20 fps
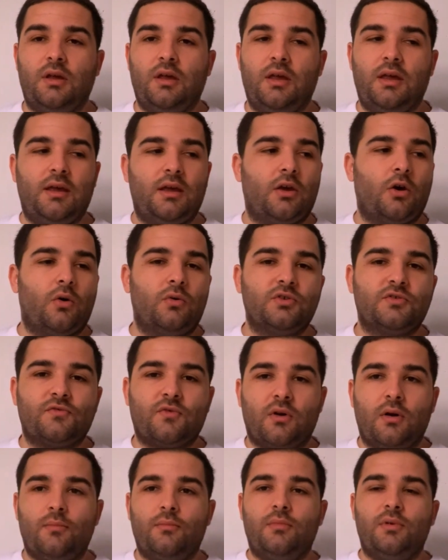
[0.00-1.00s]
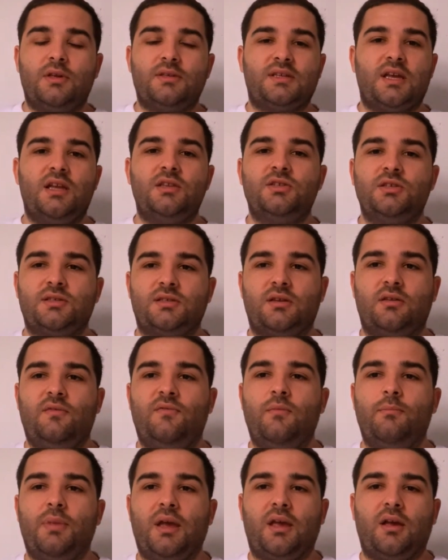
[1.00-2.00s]
it goes from his agents not
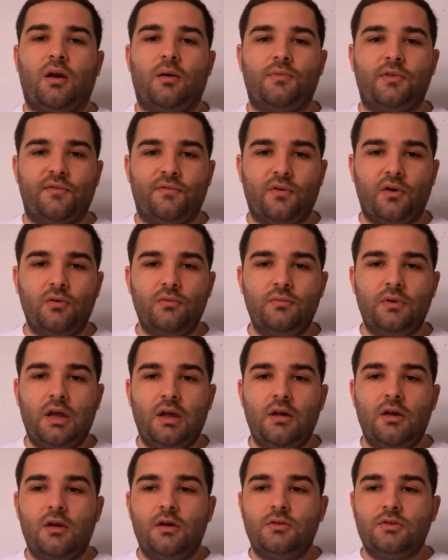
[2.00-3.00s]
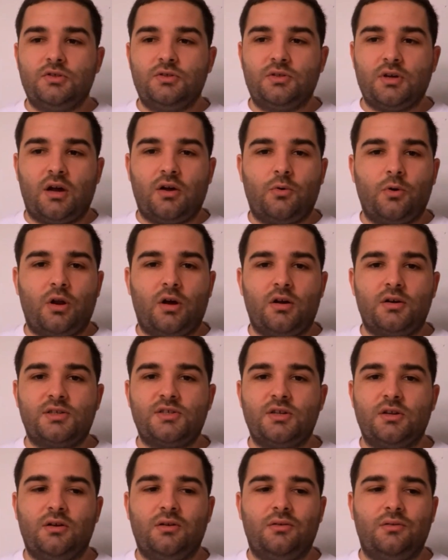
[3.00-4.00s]
even picking up the phone to talk with
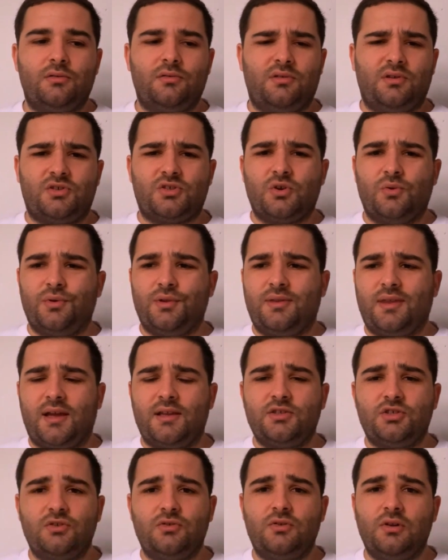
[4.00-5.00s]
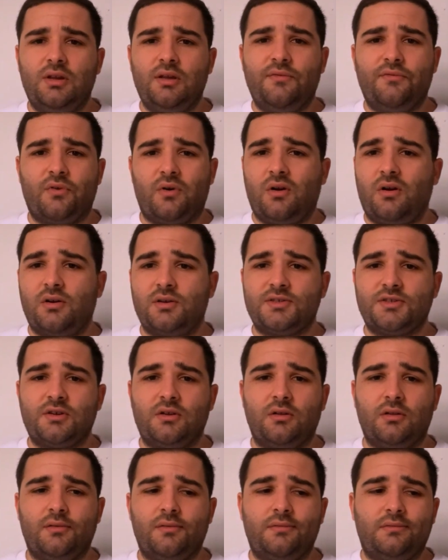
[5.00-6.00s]
Arsenal. There's no intention to leave for
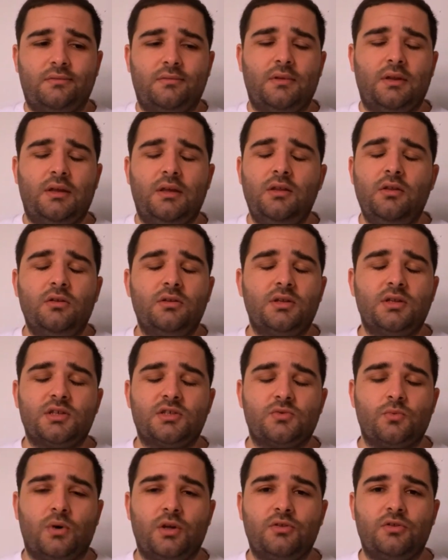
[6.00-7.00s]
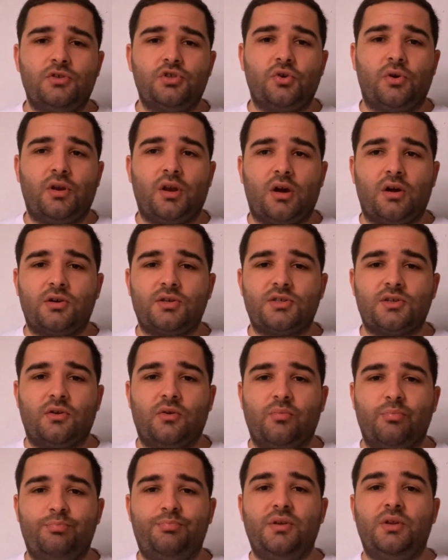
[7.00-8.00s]
Arsenal. He doesn't want to join
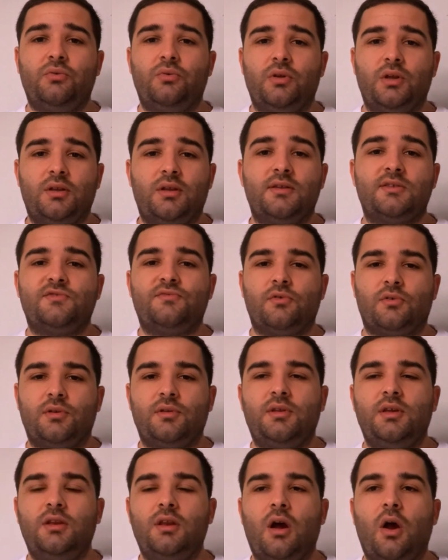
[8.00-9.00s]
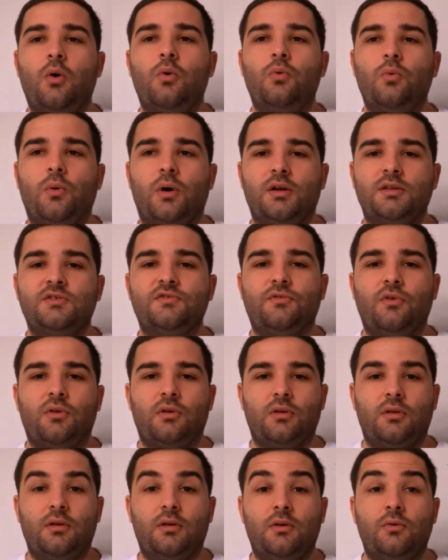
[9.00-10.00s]
Arsenal, period. It's Fiorentina who wants
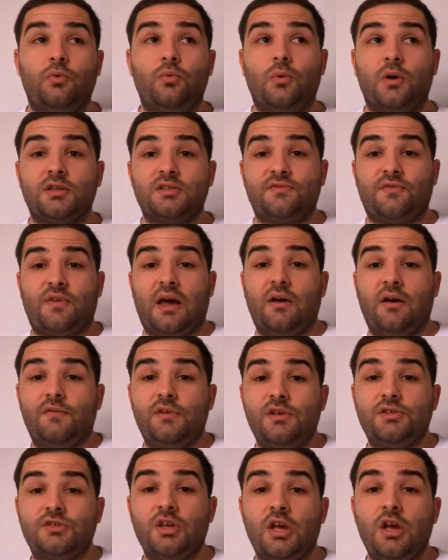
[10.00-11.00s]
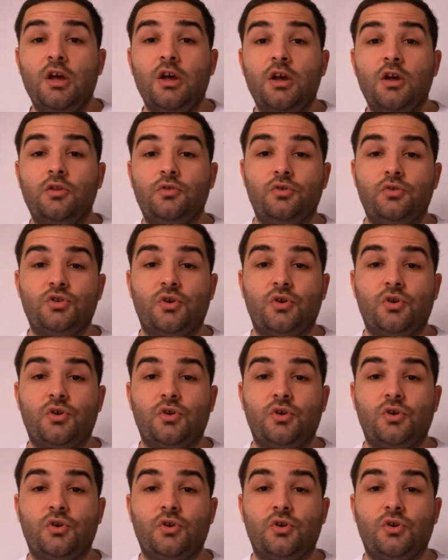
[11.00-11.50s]
VLAHOVIC to